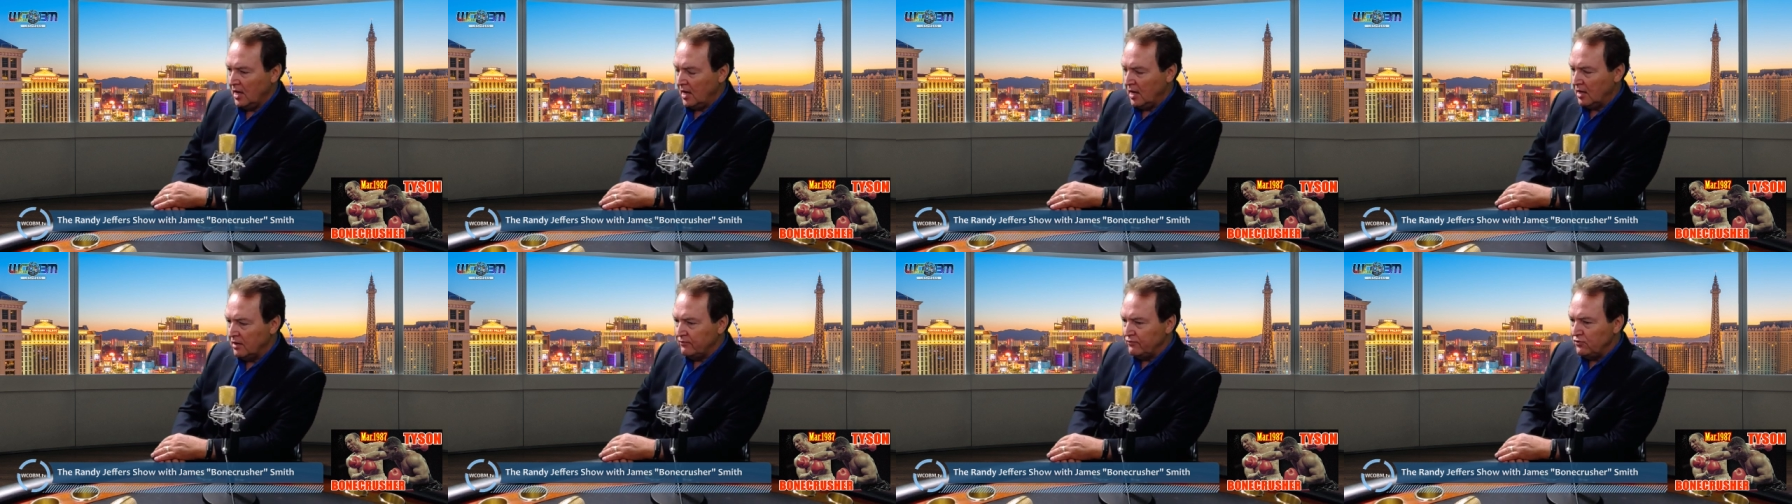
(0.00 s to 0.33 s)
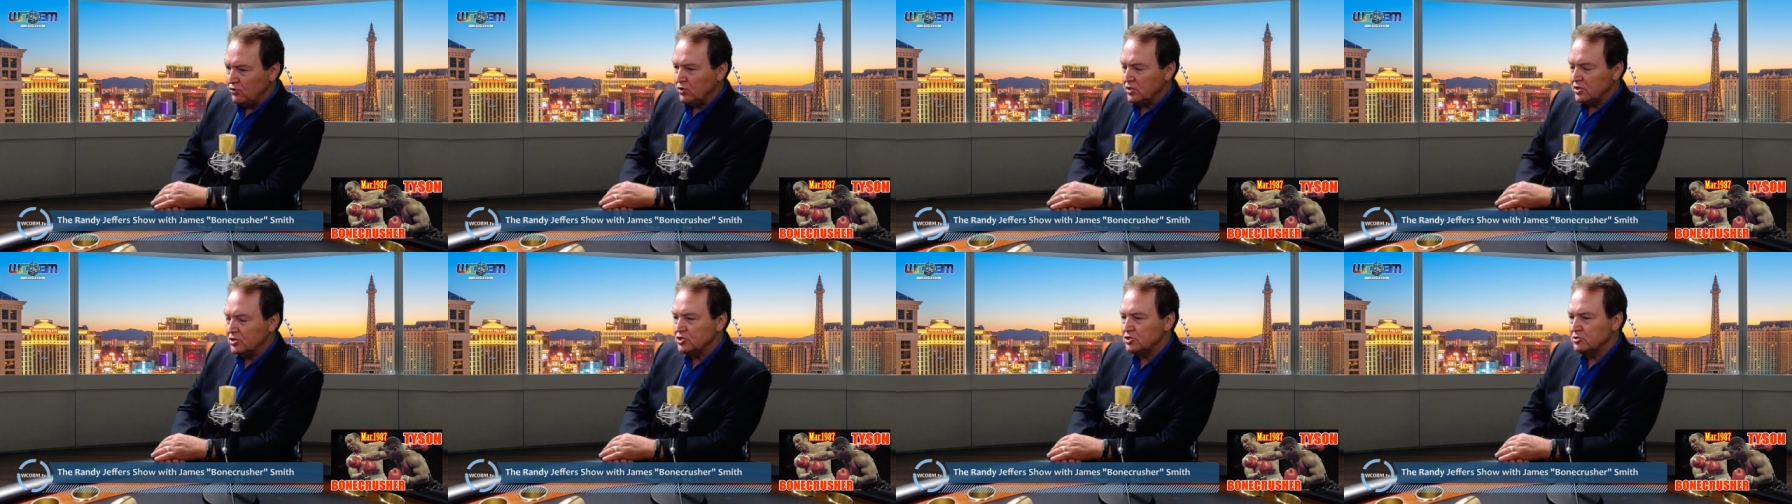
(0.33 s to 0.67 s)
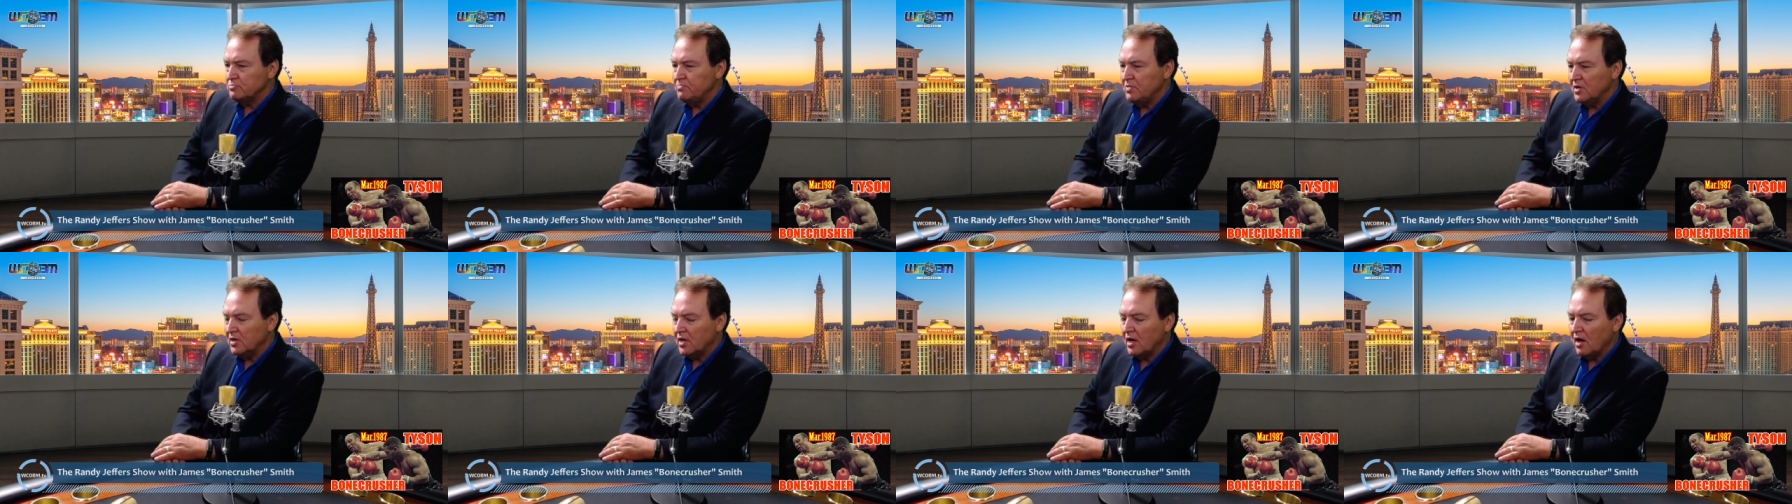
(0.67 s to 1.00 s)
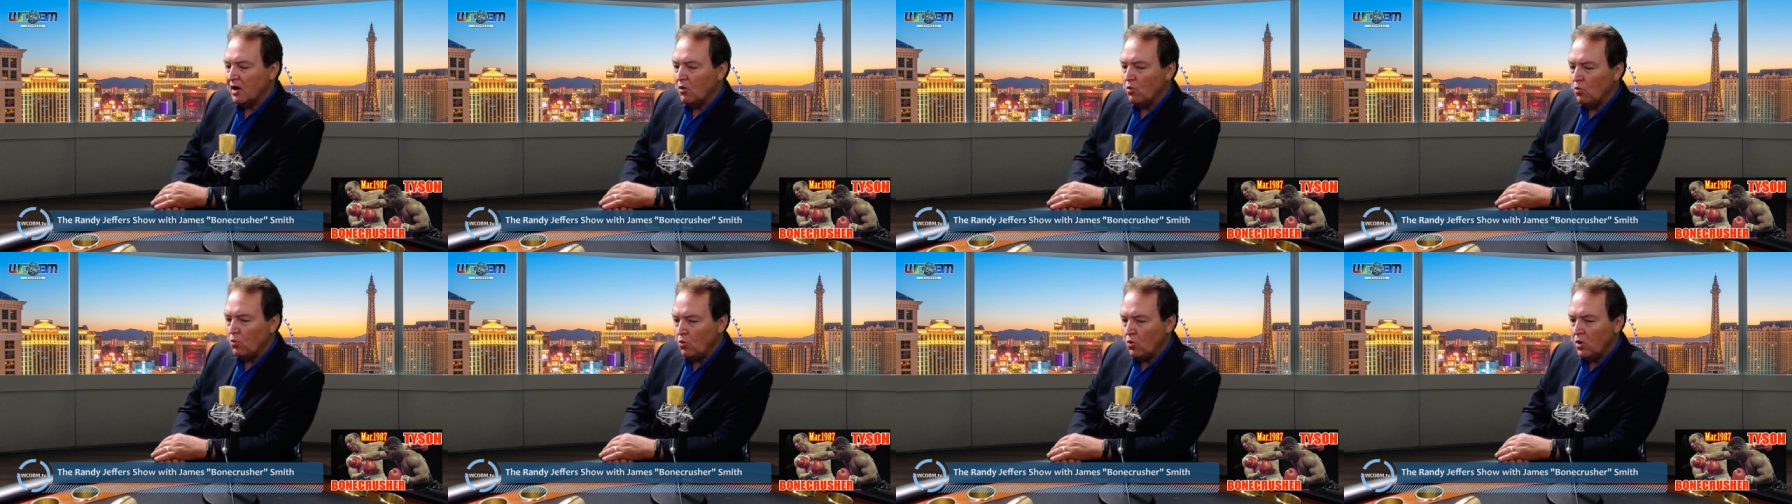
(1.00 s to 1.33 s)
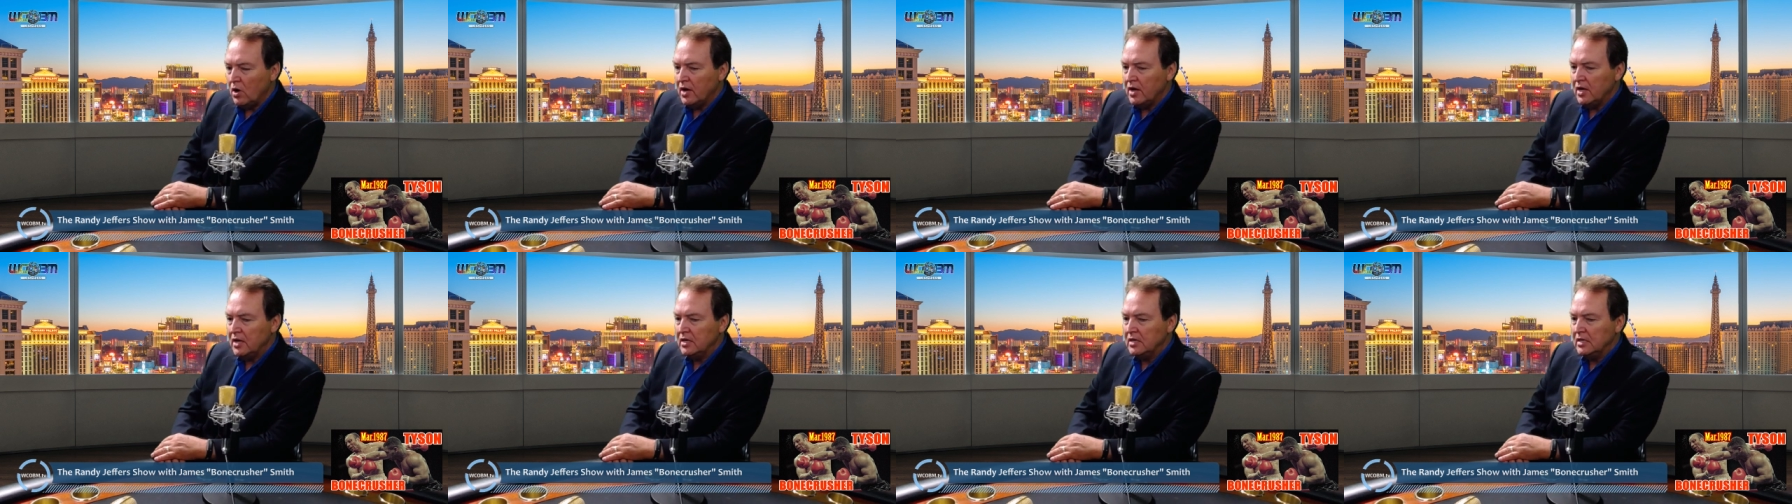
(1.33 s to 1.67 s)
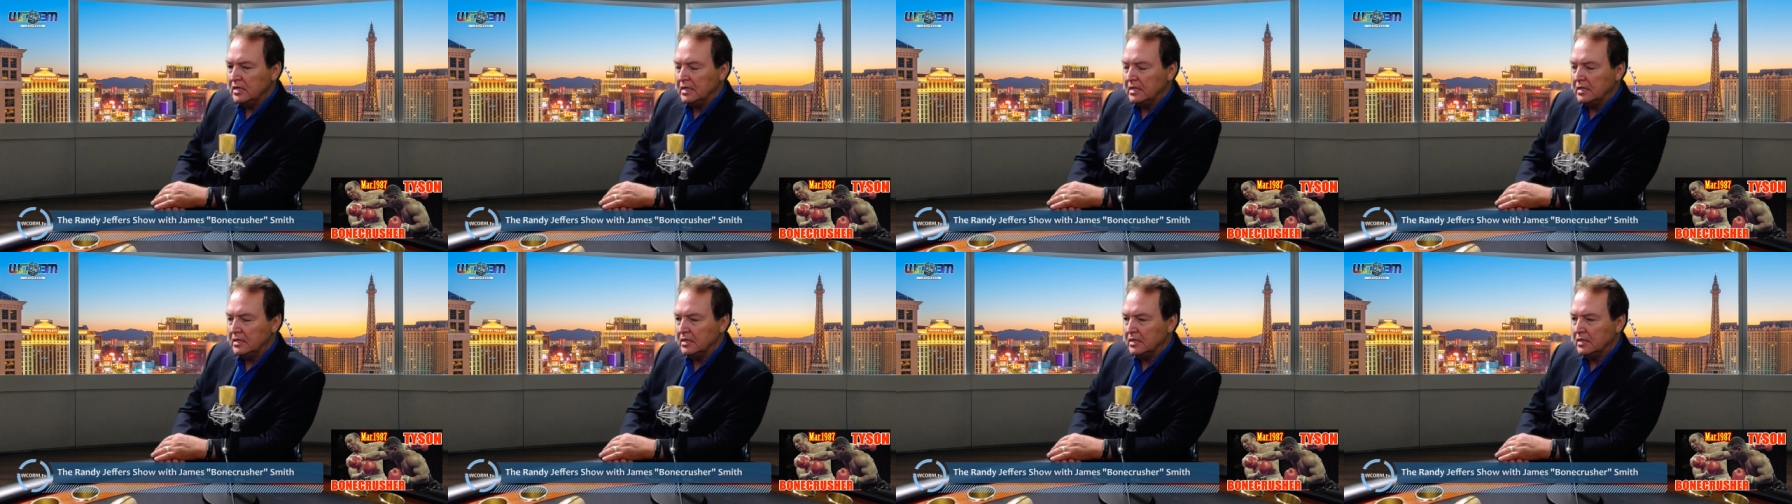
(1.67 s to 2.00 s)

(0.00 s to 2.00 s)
And if you could just pick out one